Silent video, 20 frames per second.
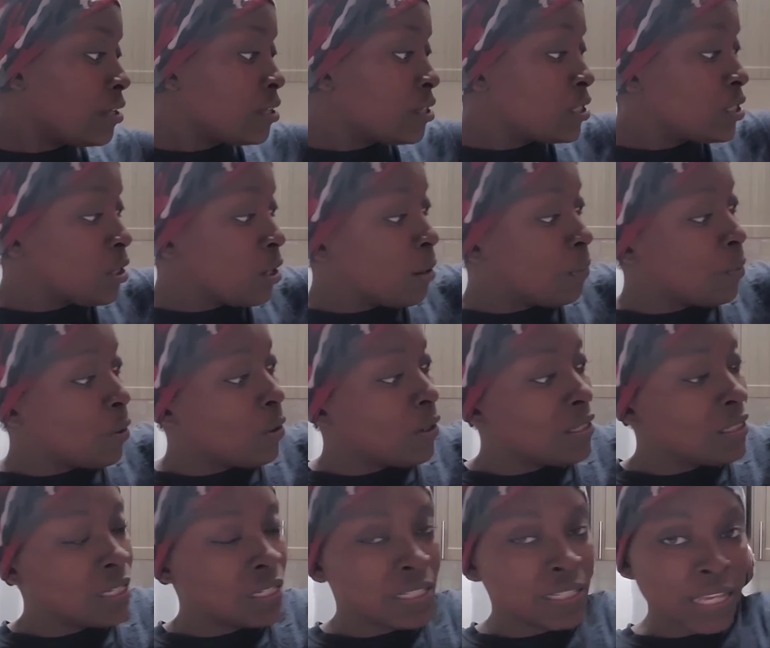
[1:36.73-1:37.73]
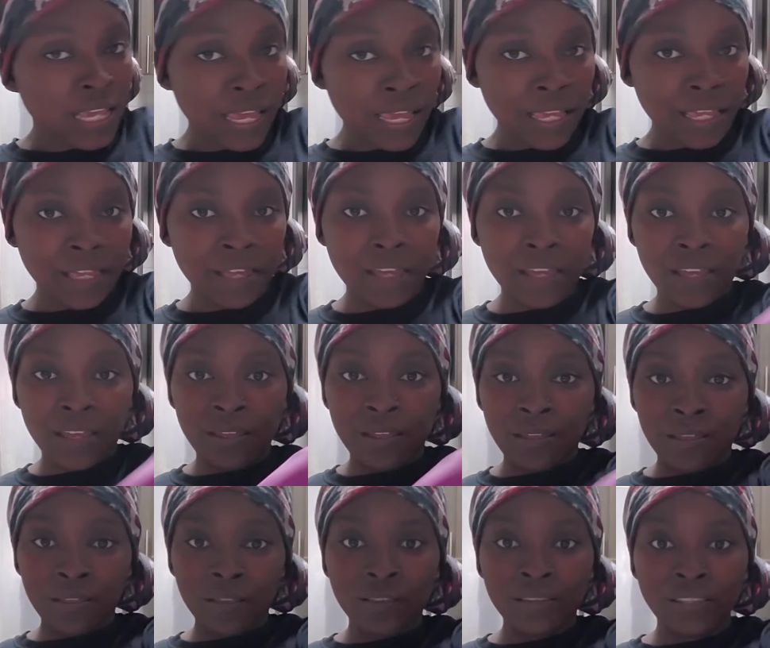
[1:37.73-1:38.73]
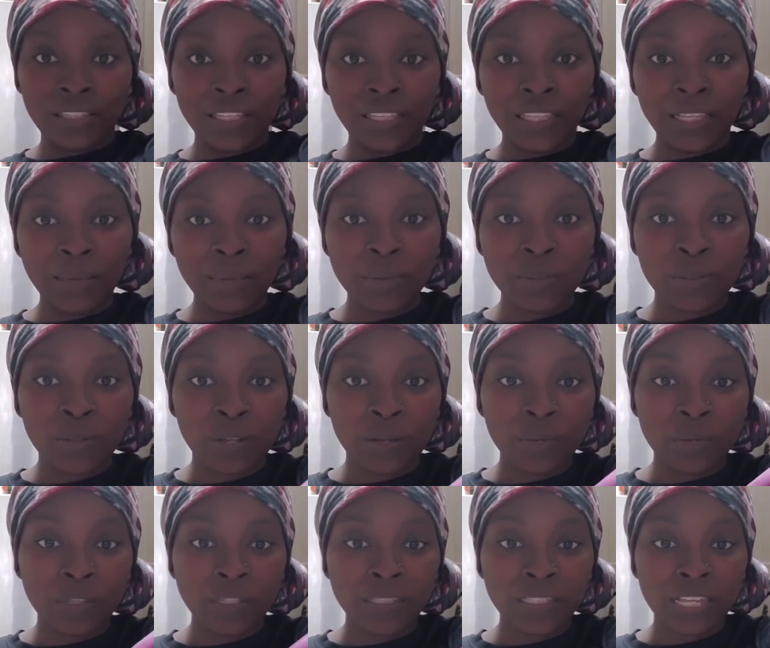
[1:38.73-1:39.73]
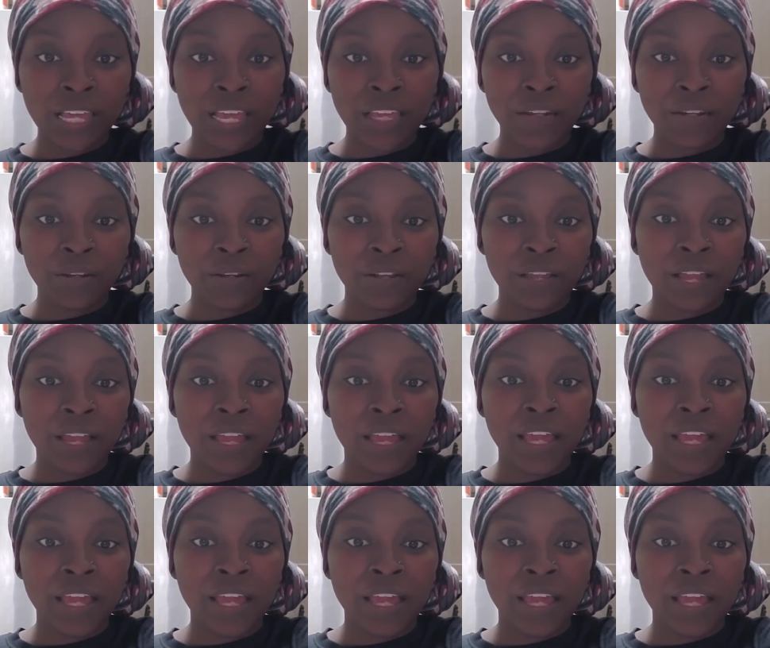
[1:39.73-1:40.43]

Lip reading: So I'm going to take the lip scrub container